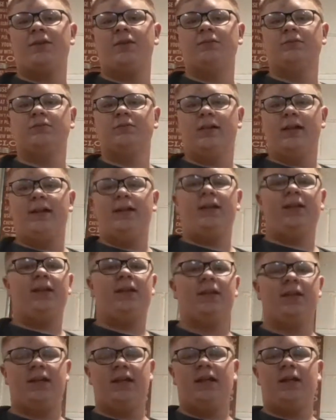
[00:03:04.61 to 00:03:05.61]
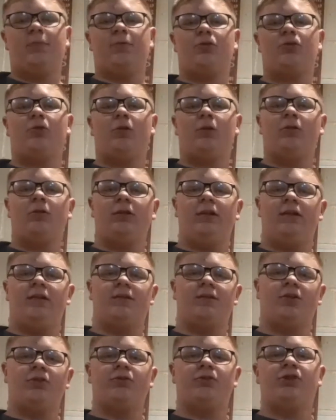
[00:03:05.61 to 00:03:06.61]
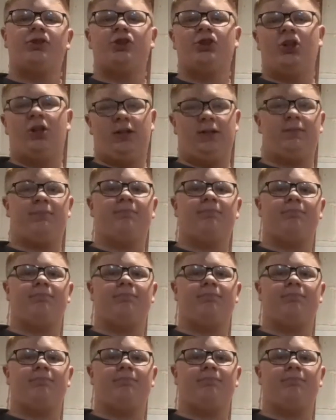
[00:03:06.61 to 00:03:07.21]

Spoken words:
the lighting and the camera quality is all shit.